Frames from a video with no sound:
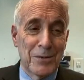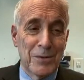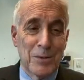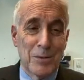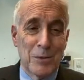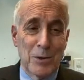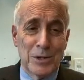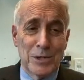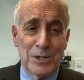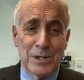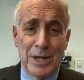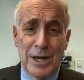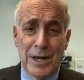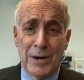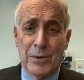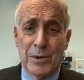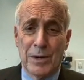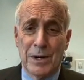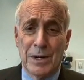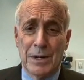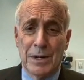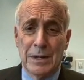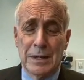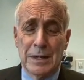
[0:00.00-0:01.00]
got one more slide I
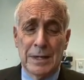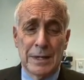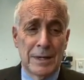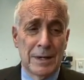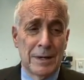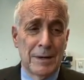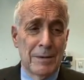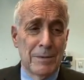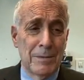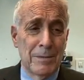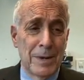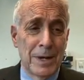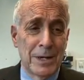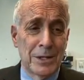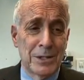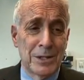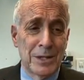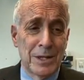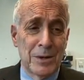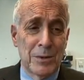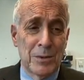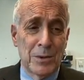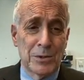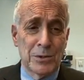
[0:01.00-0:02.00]
want to
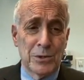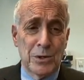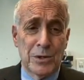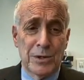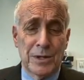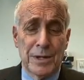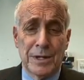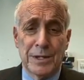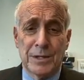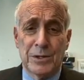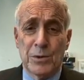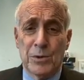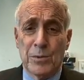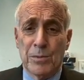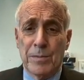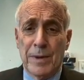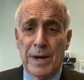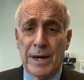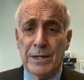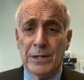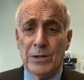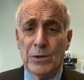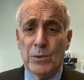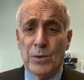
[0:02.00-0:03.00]
mention, then we'll turn things
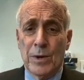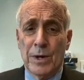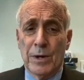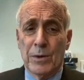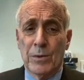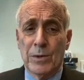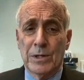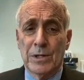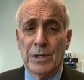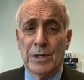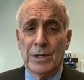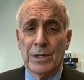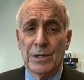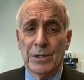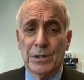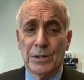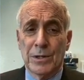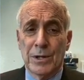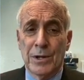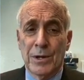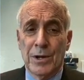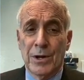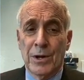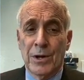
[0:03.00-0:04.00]
back to Rick, which
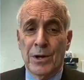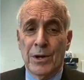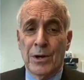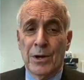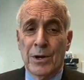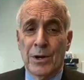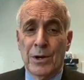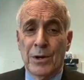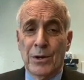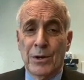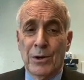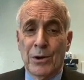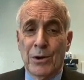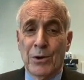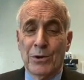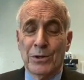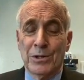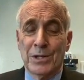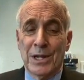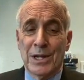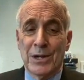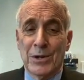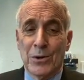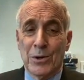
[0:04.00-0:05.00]
is
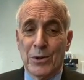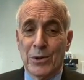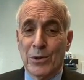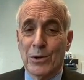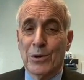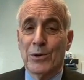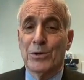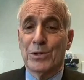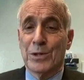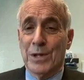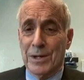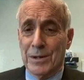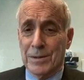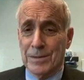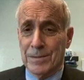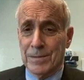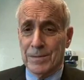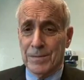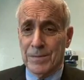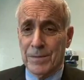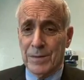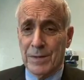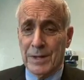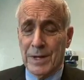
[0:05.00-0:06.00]
use it or lose it.
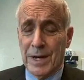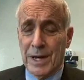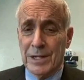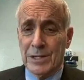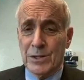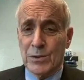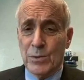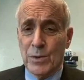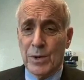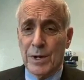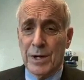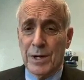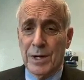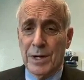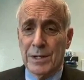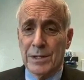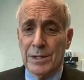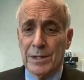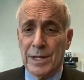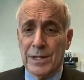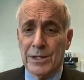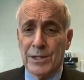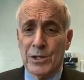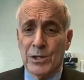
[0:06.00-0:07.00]
That's what it
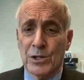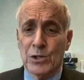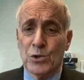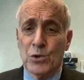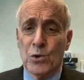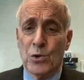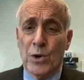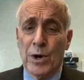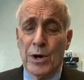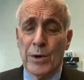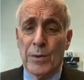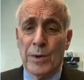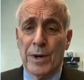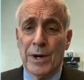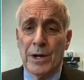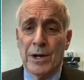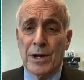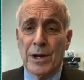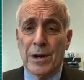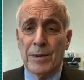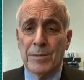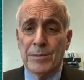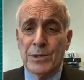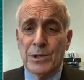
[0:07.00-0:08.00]
is. That's the story when
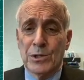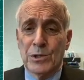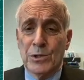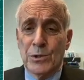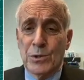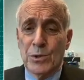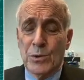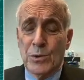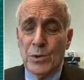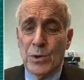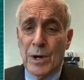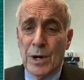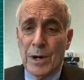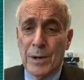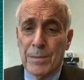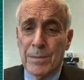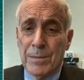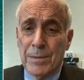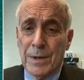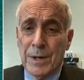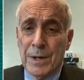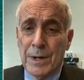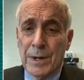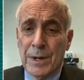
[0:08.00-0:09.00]
it comes
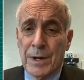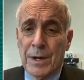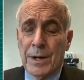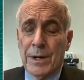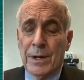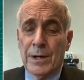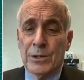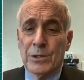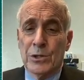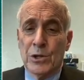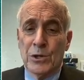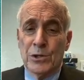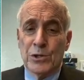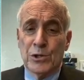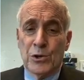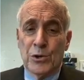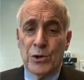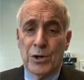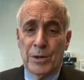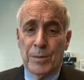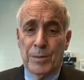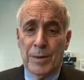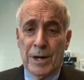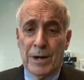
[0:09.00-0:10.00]
to Social
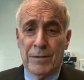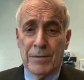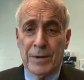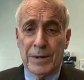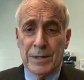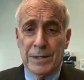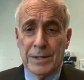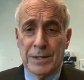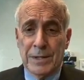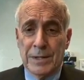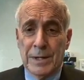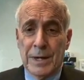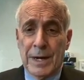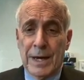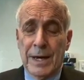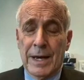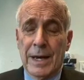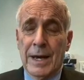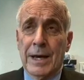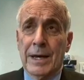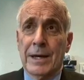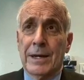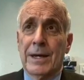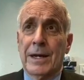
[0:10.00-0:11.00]
Security benefits. I
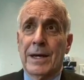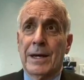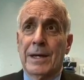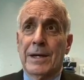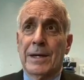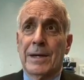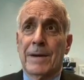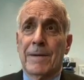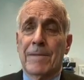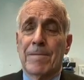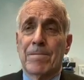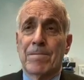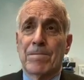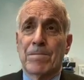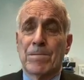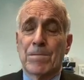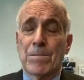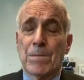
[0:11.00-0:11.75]
had a